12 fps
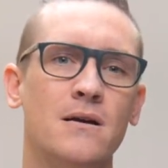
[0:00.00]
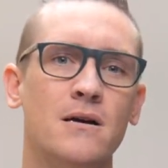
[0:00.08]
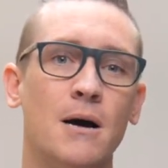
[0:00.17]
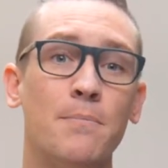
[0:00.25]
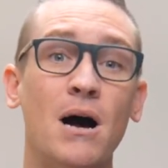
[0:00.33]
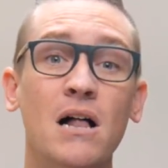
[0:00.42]

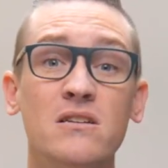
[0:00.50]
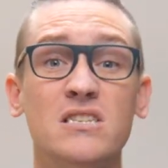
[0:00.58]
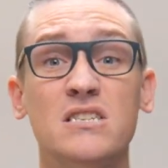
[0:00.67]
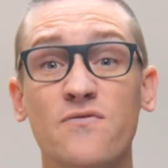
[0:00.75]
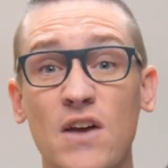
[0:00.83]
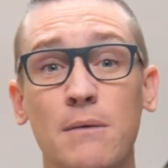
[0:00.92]

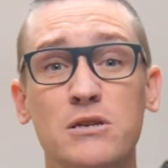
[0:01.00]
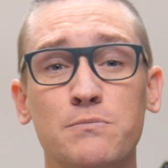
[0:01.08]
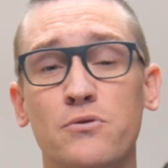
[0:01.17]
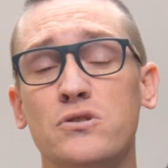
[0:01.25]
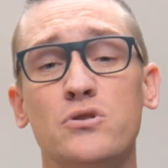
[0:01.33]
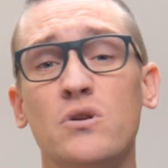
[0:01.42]
Apollos' famous
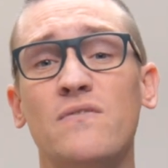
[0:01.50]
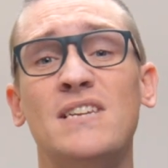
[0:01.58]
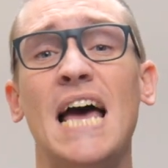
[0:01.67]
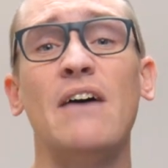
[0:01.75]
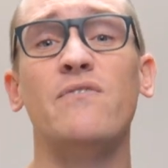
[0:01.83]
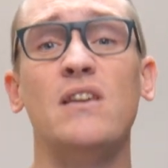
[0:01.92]
pursuit of
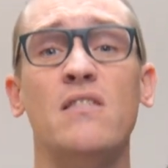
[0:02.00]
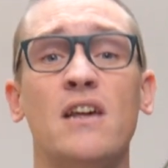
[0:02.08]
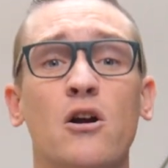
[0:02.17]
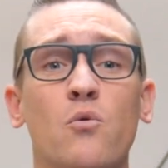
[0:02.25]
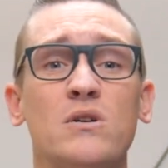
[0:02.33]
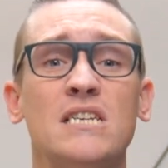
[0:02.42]
Daphne
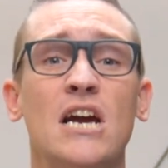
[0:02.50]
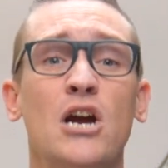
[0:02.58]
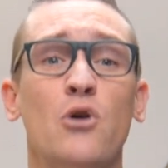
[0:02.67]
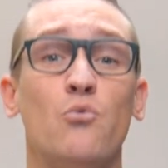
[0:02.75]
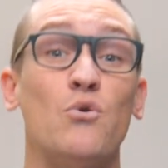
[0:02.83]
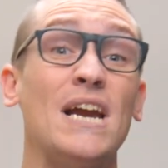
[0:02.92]
there was
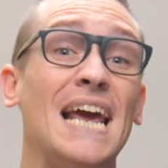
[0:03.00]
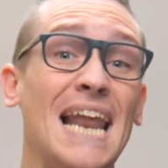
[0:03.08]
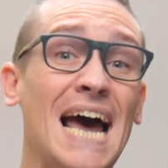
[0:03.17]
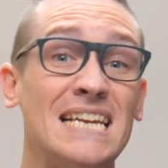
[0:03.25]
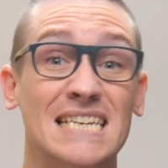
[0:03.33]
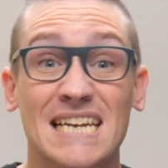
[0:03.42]

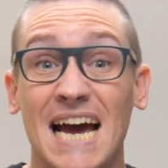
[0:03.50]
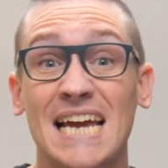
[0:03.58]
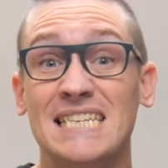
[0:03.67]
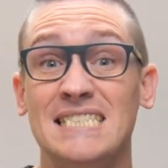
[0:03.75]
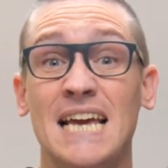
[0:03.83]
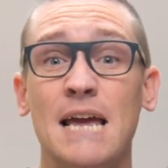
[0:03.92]
reenacted night
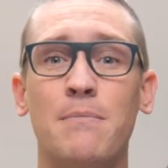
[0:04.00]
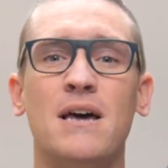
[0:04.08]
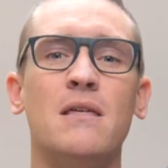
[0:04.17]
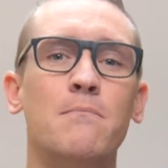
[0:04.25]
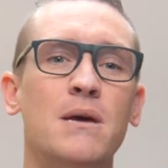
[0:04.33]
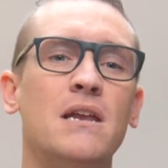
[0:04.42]
and day by
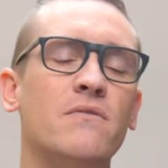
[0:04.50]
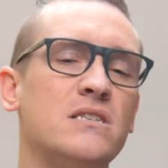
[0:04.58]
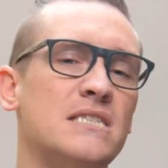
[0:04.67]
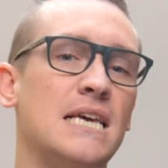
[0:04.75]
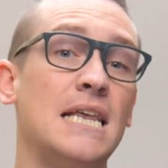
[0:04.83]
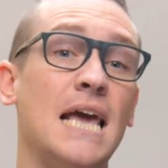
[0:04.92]
the men of the
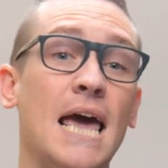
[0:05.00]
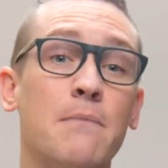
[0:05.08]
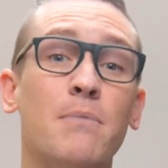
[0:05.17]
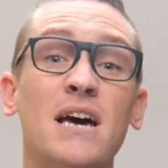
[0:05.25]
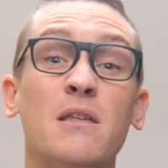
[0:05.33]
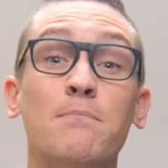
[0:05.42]
city
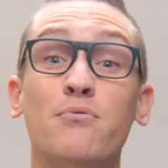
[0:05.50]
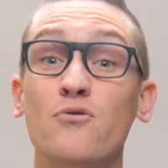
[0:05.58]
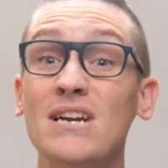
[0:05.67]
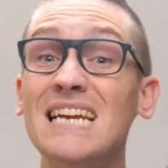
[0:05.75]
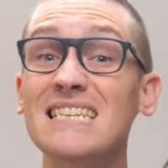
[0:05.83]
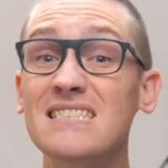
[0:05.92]
and by the
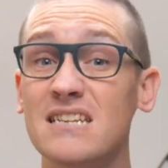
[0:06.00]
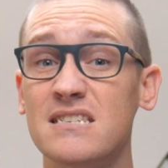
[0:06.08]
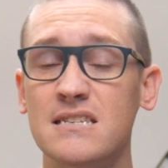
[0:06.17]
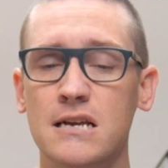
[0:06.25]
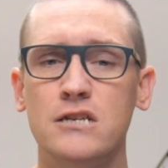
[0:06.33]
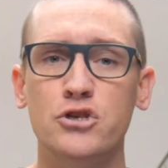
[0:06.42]

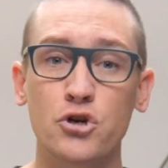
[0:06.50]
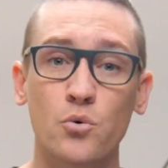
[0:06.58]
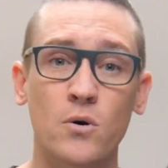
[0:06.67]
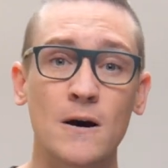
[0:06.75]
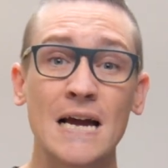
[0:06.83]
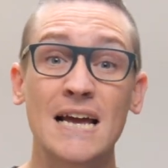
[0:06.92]
priestesses who
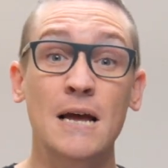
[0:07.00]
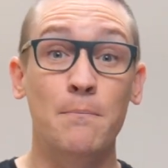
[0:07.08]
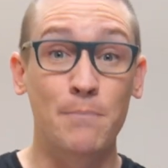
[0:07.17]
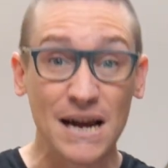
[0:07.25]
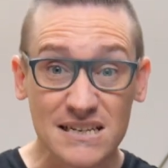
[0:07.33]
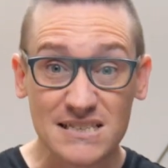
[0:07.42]
were
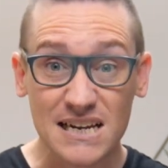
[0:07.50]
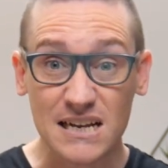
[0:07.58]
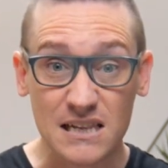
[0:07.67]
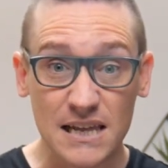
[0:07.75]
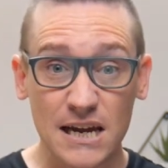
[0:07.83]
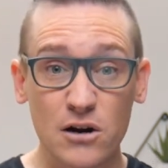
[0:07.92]

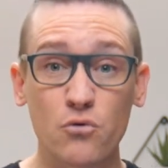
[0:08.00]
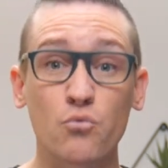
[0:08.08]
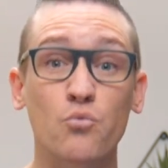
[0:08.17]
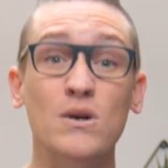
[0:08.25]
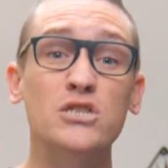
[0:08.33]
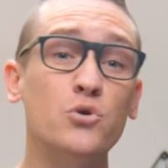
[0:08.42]
basically
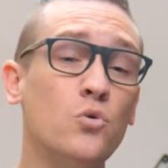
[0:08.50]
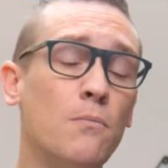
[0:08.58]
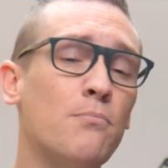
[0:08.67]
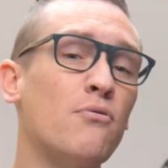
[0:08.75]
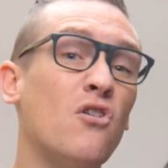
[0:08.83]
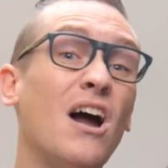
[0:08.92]
ritual
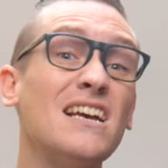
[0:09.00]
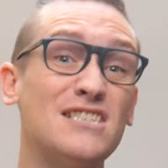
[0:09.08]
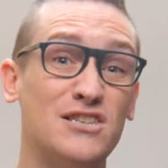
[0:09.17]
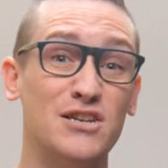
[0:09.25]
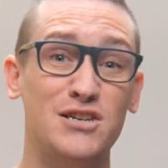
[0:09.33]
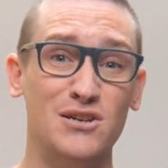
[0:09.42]

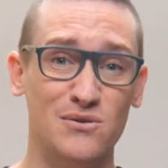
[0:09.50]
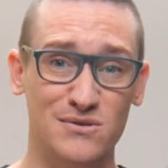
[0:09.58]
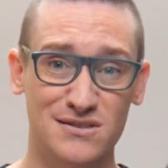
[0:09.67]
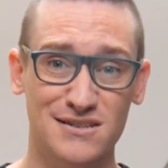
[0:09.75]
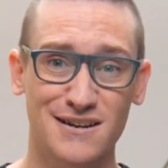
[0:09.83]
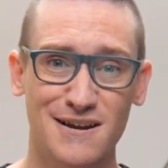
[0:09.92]

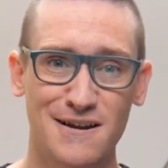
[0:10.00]
prostitutes.